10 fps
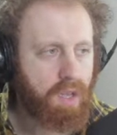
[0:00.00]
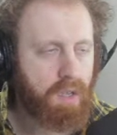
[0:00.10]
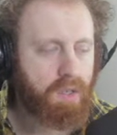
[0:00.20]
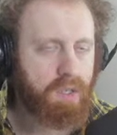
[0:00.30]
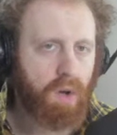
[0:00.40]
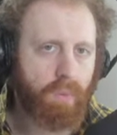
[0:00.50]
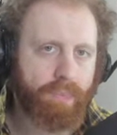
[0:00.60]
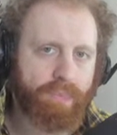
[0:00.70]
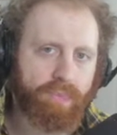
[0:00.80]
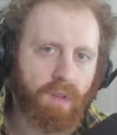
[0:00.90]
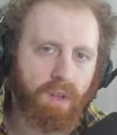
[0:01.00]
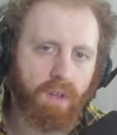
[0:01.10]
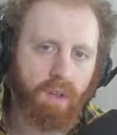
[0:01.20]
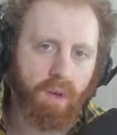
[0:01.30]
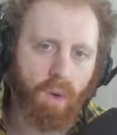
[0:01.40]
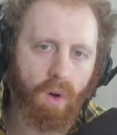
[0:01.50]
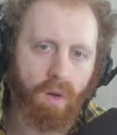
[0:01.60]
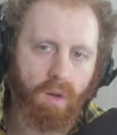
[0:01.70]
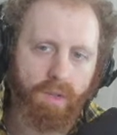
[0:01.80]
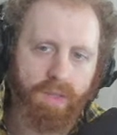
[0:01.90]
So
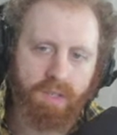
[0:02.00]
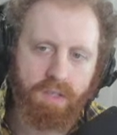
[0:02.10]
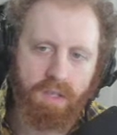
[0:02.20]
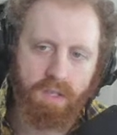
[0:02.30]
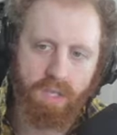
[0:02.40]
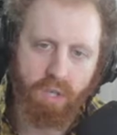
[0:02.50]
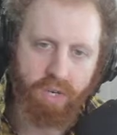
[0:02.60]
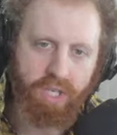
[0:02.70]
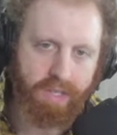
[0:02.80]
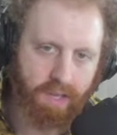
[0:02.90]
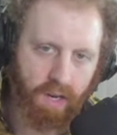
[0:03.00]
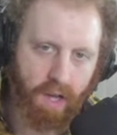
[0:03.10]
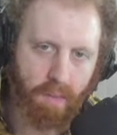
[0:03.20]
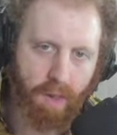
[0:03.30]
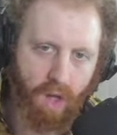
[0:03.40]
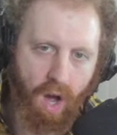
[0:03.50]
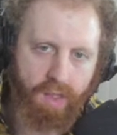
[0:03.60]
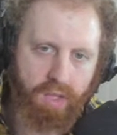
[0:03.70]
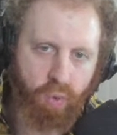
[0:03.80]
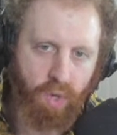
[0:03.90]
this is a situation that's going to come up a lot
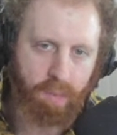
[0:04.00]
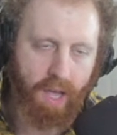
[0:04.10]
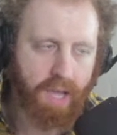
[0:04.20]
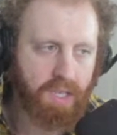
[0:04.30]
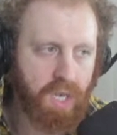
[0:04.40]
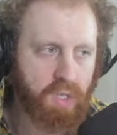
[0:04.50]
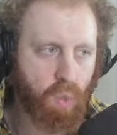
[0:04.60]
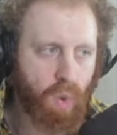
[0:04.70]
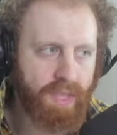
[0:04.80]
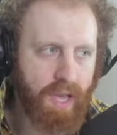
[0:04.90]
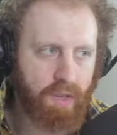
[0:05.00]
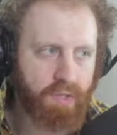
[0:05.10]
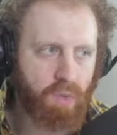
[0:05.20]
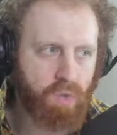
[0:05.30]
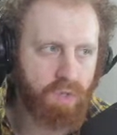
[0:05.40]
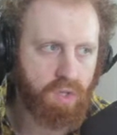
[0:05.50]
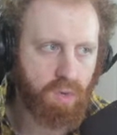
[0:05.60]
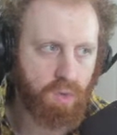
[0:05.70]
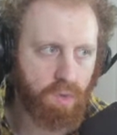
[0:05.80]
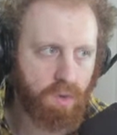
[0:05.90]
in these replays, is what the hell do you
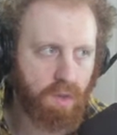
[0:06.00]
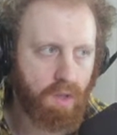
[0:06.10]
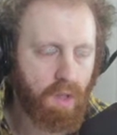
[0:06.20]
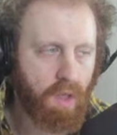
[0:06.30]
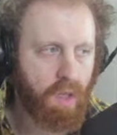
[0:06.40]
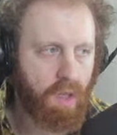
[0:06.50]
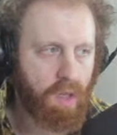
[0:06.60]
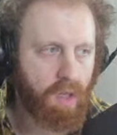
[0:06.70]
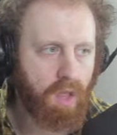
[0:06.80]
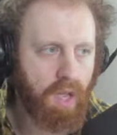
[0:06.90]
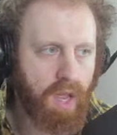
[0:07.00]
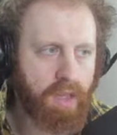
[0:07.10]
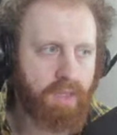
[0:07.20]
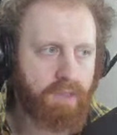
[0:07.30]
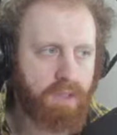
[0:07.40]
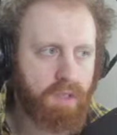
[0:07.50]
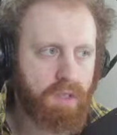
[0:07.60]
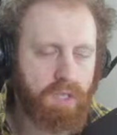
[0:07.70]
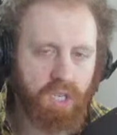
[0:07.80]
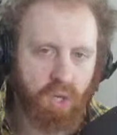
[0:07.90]
do in
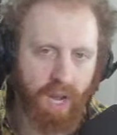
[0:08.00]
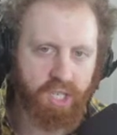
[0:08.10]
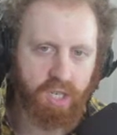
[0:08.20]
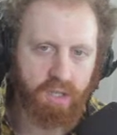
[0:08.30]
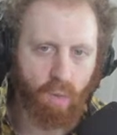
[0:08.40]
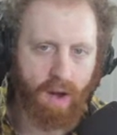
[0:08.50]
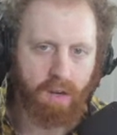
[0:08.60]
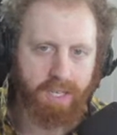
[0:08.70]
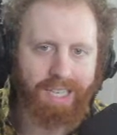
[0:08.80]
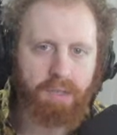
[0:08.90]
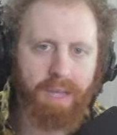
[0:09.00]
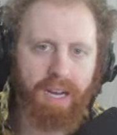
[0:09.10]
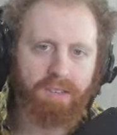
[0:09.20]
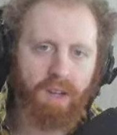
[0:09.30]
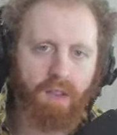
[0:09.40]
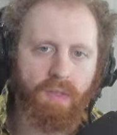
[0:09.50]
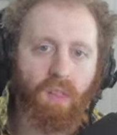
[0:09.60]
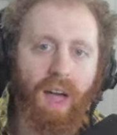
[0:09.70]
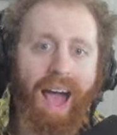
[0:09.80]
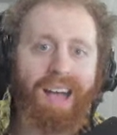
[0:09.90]
situations where Testament has done the
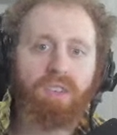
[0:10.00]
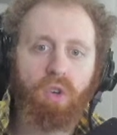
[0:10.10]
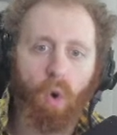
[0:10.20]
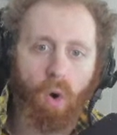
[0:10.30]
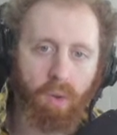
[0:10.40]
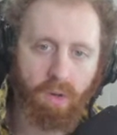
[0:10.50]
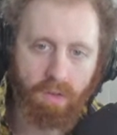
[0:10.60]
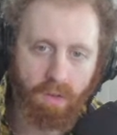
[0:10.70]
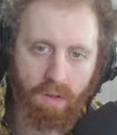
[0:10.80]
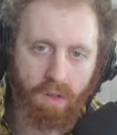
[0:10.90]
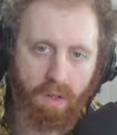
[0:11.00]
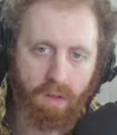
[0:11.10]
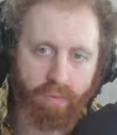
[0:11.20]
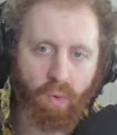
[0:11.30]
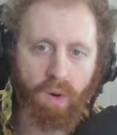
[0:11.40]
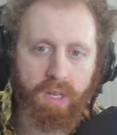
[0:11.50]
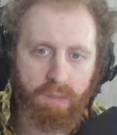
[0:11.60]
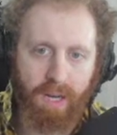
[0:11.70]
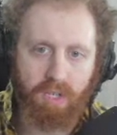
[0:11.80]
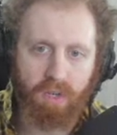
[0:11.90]
last normal before he special